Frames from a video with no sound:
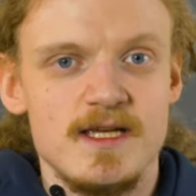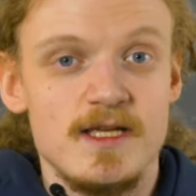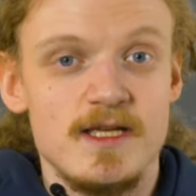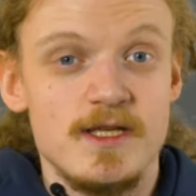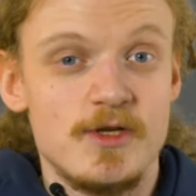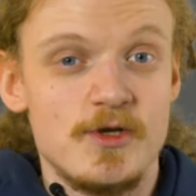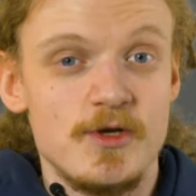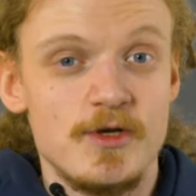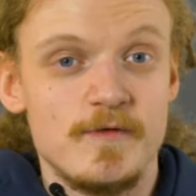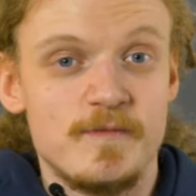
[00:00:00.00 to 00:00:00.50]

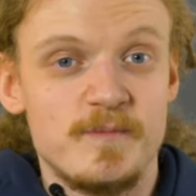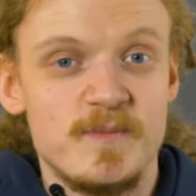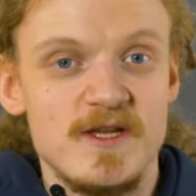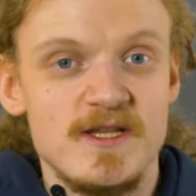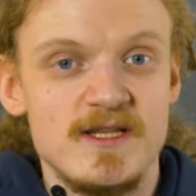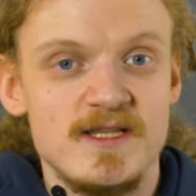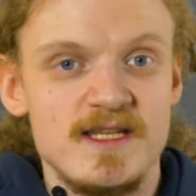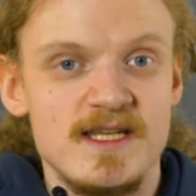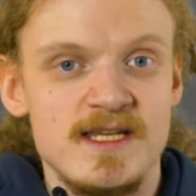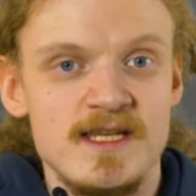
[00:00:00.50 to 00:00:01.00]
It could have
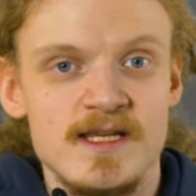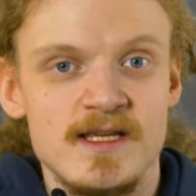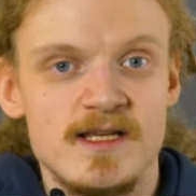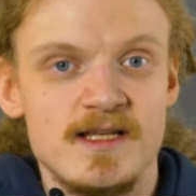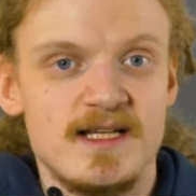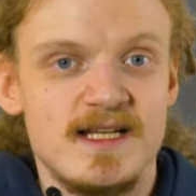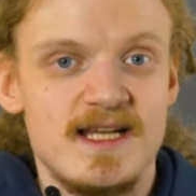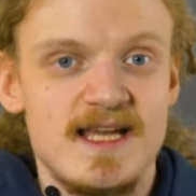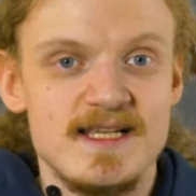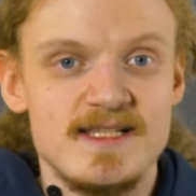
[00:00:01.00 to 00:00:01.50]
been the
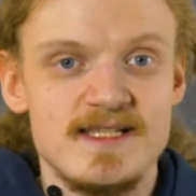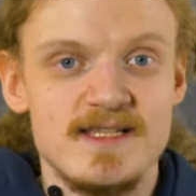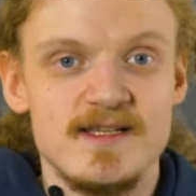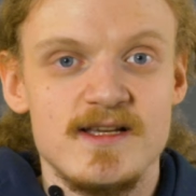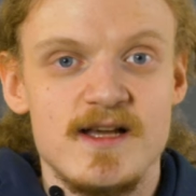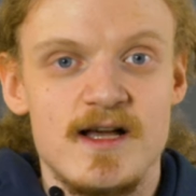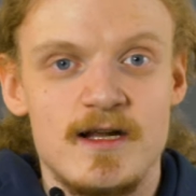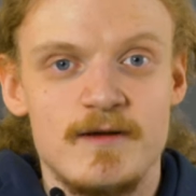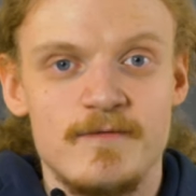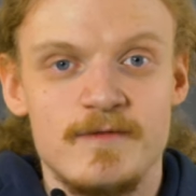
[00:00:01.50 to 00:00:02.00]
classic
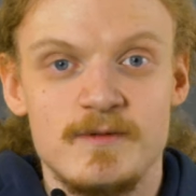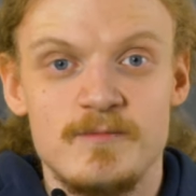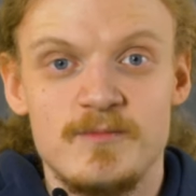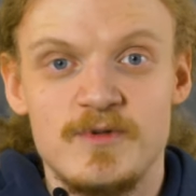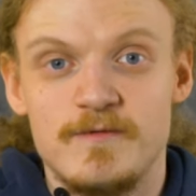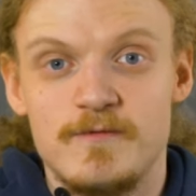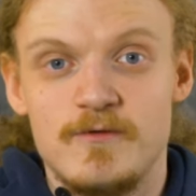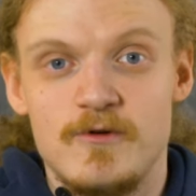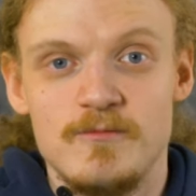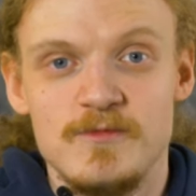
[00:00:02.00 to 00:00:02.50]
Arvid
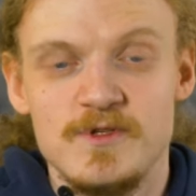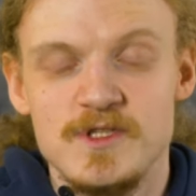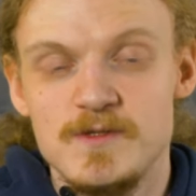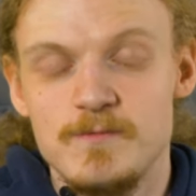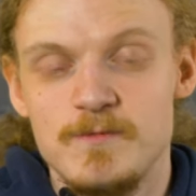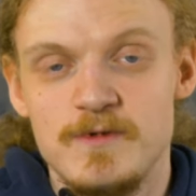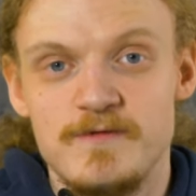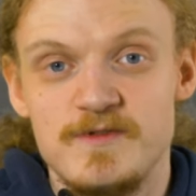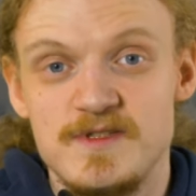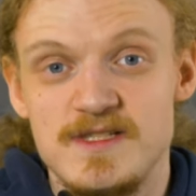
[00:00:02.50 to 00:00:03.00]
performance
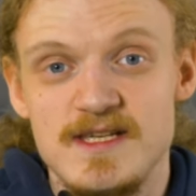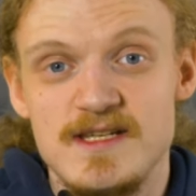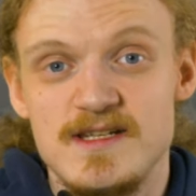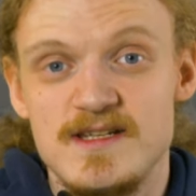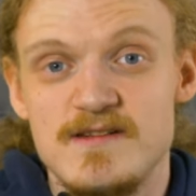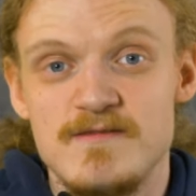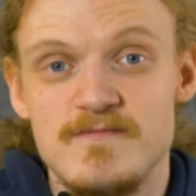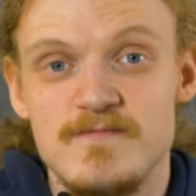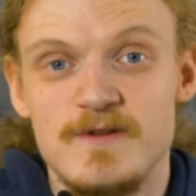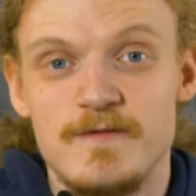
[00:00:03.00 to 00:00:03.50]
we've seen
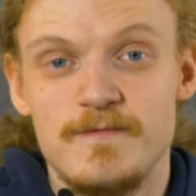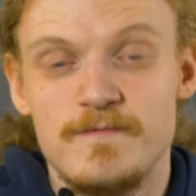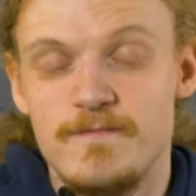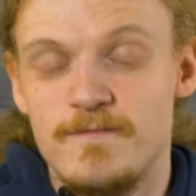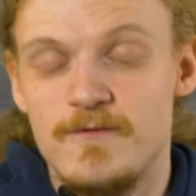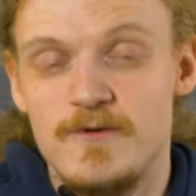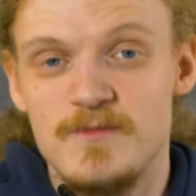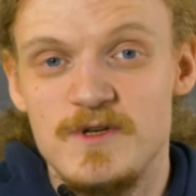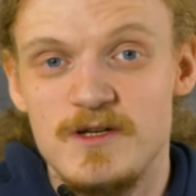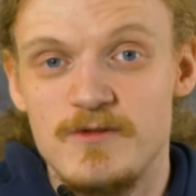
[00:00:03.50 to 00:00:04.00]
in the
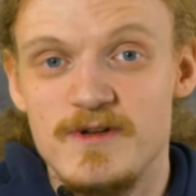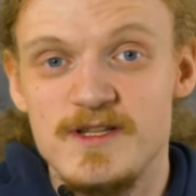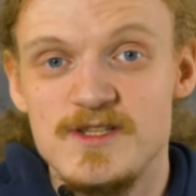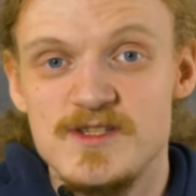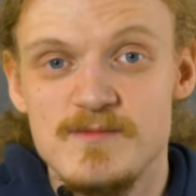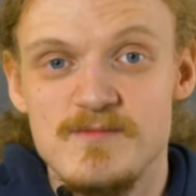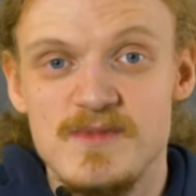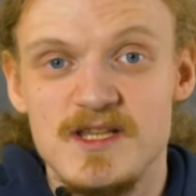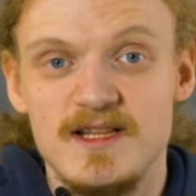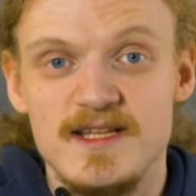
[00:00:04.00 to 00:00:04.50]
Formula
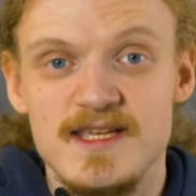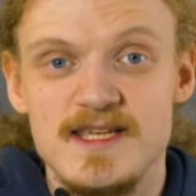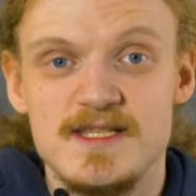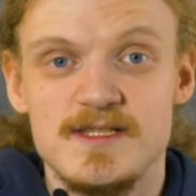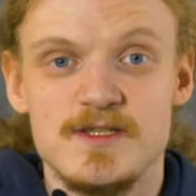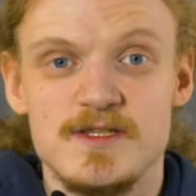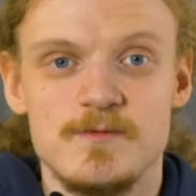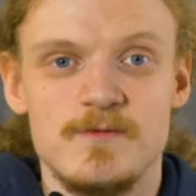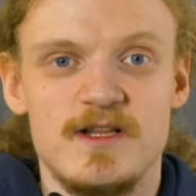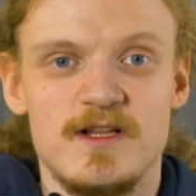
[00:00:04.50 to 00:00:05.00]
Regional Middle
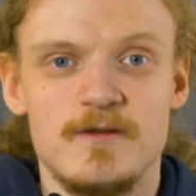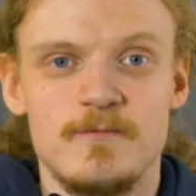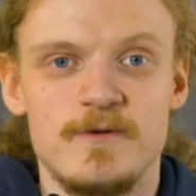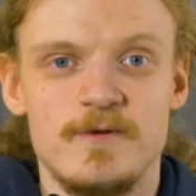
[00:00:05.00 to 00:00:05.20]
East as well,